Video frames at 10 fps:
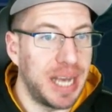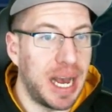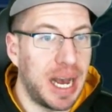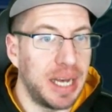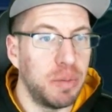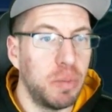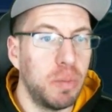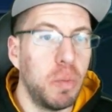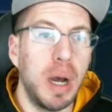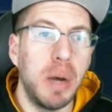
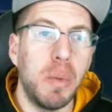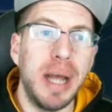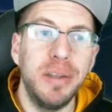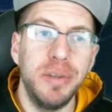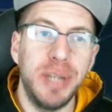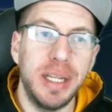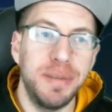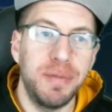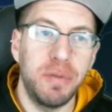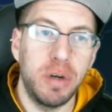Why
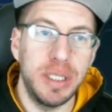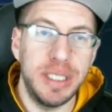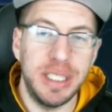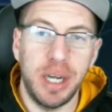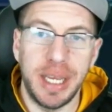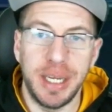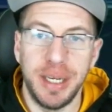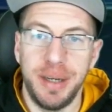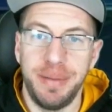Lunella for tier 8?